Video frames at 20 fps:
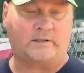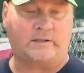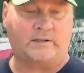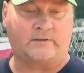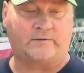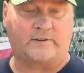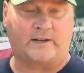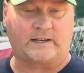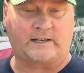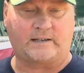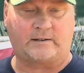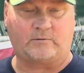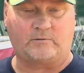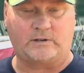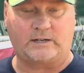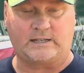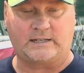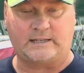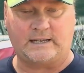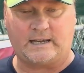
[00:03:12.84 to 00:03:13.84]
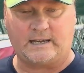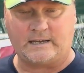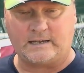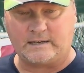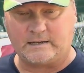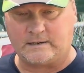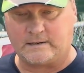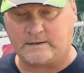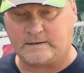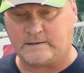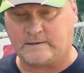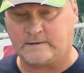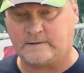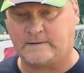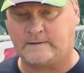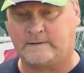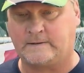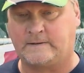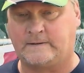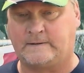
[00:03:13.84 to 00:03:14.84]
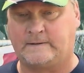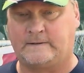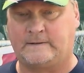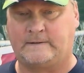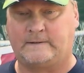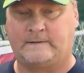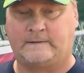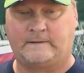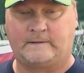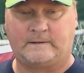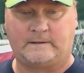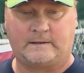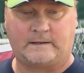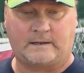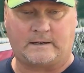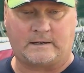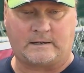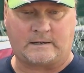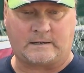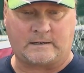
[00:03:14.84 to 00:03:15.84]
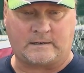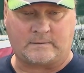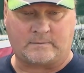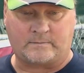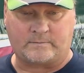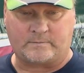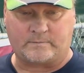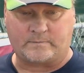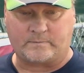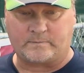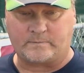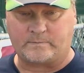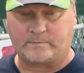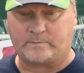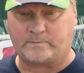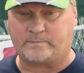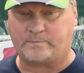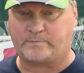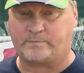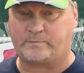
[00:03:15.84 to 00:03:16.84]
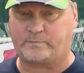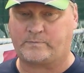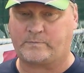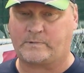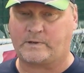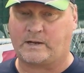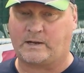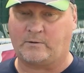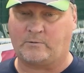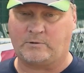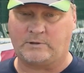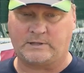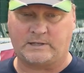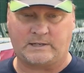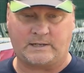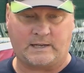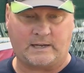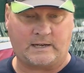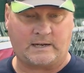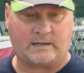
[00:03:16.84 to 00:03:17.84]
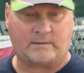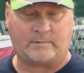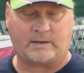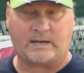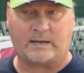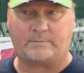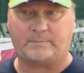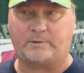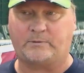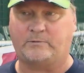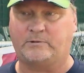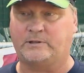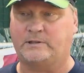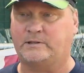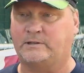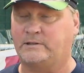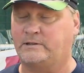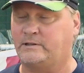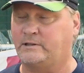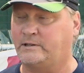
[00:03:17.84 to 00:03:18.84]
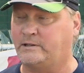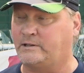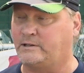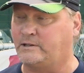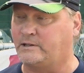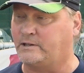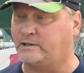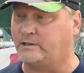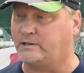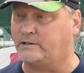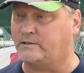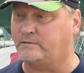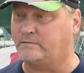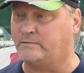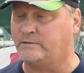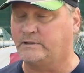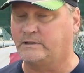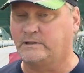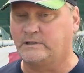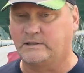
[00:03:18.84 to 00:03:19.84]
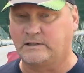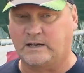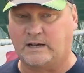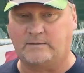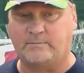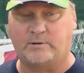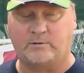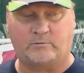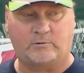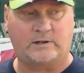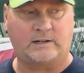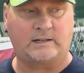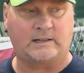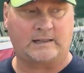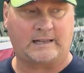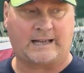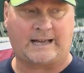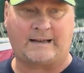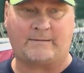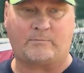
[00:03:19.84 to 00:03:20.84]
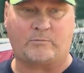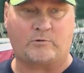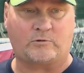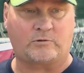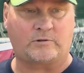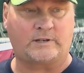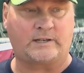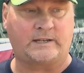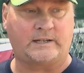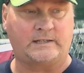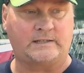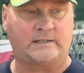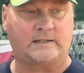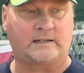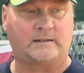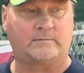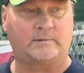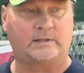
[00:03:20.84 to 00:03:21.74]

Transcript: If I can win a day, um, I win the day and I'm happy with it. And uh, I've been winning a lot more days than I've